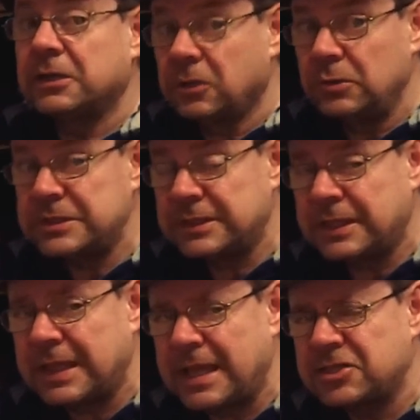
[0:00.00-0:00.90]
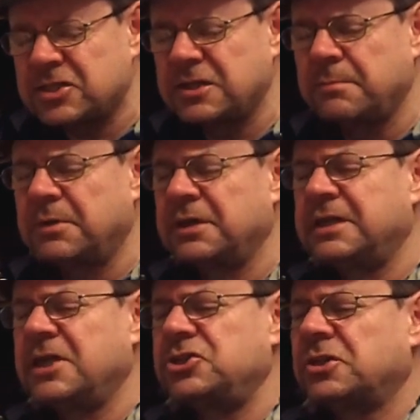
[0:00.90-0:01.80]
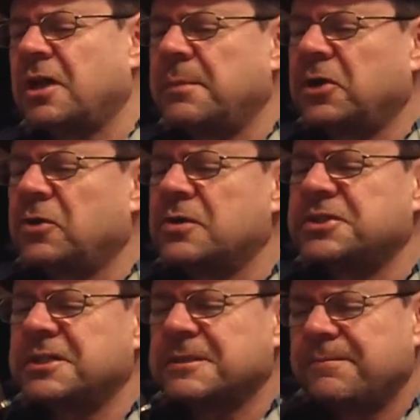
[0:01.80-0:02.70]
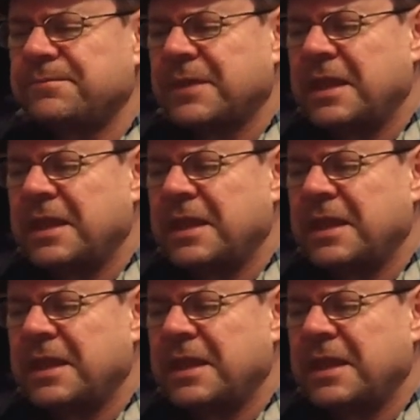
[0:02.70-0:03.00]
including the cask number in case you come across it.